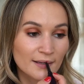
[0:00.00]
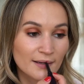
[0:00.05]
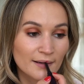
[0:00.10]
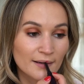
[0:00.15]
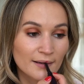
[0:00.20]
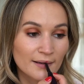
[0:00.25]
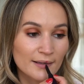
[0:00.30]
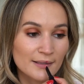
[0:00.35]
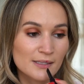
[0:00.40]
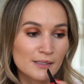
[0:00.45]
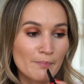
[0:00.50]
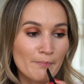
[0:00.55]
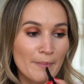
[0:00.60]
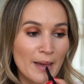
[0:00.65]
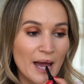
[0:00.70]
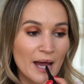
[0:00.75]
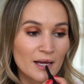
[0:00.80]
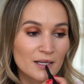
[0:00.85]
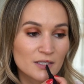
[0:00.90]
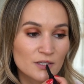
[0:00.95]
like a, it's a
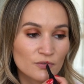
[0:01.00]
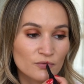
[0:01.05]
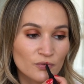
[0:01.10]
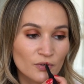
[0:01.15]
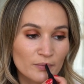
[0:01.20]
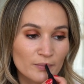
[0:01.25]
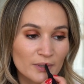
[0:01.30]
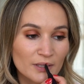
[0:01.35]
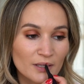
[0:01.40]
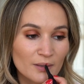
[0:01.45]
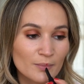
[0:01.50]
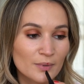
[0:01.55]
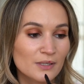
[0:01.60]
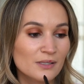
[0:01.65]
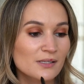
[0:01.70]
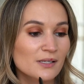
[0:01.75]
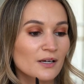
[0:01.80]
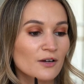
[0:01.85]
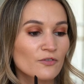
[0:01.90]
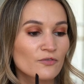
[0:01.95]
matte formula, but
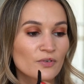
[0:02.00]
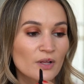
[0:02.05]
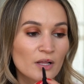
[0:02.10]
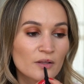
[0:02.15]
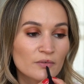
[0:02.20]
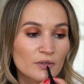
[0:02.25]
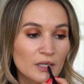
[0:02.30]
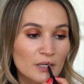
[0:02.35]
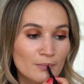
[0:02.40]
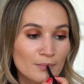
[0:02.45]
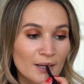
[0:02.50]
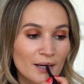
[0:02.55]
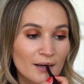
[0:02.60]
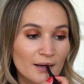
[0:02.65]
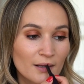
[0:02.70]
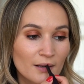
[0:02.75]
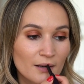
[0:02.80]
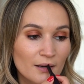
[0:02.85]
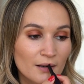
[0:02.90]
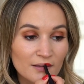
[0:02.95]
it's like a velvety
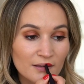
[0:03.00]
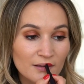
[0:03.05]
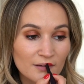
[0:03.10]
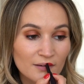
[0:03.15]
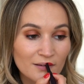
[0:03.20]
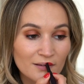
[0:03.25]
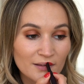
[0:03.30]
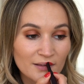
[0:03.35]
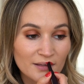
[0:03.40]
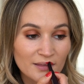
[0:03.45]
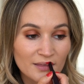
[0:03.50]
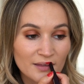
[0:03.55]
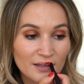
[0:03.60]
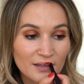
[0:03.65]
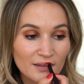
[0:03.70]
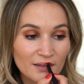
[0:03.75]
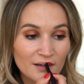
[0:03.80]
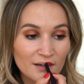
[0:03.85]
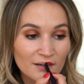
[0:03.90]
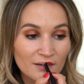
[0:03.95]
matte. The only
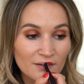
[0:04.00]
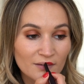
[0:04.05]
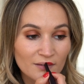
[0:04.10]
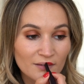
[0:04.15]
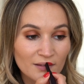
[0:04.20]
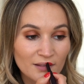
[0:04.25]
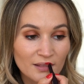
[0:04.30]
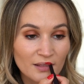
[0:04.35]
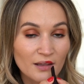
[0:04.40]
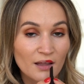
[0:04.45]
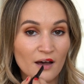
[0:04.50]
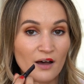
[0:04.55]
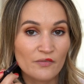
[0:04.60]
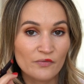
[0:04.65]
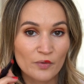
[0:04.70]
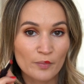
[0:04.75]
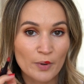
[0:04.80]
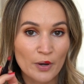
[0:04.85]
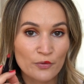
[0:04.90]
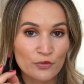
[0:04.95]
thing that I don't love
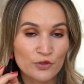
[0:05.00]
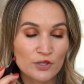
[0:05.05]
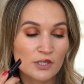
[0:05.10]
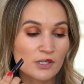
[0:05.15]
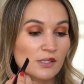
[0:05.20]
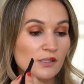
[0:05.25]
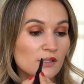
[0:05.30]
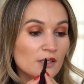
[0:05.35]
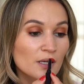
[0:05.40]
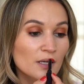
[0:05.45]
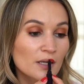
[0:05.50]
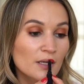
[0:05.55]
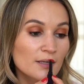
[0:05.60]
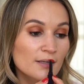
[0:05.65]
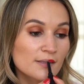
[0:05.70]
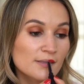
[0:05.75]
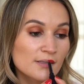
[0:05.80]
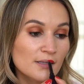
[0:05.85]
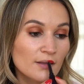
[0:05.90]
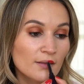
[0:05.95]
about this
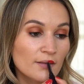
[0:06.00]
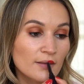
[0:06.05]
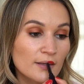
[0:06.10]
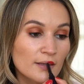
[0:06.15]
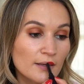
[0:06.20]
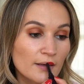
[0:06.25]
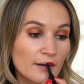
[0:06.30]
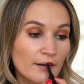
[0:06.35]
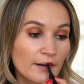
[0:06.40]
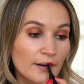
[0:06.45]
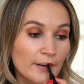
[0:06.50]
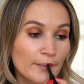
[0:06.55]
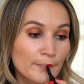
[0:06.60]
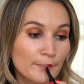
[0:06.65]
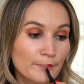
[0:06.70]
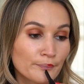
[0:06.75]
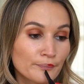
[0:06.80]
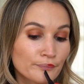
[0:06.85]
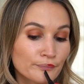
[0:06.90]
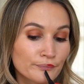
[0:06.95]
is the,
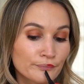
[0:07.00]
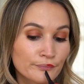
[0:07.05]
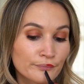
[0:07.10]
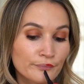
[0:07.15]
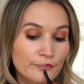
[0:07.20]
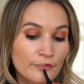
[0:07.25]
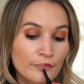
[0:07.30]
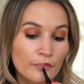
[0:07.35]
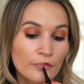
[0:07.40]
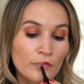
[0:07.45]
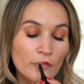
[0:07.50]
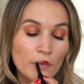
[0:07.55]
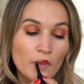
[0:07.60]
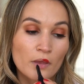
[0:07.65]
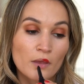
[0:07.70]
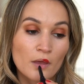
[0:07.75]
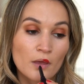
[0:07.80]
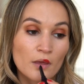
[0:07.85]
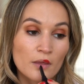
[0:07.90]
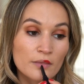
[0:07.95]
um,
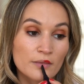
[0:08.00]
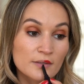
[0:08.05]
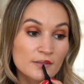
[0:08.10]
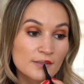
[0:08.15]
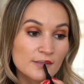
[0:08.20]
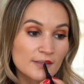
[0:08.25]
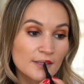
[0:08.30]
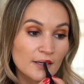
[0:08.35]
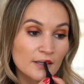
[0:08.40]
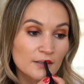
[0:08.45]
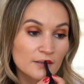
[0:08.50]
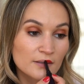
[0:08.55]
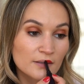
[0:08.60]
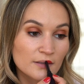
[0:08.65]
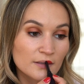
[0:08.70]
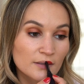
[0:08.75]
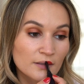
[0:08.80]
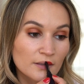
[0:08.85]
the scent.